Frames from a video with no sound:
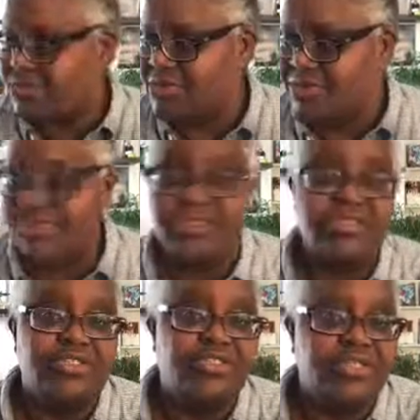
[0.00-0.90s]

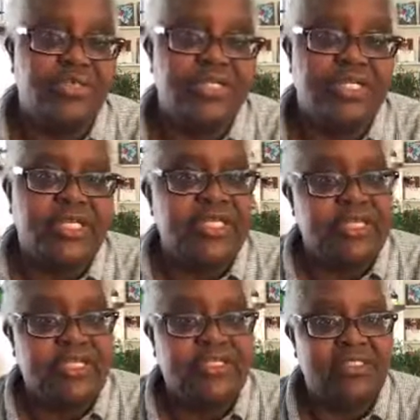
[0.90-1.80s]
consider doing
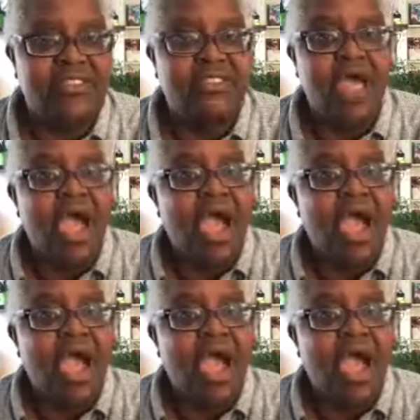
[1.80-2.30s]
is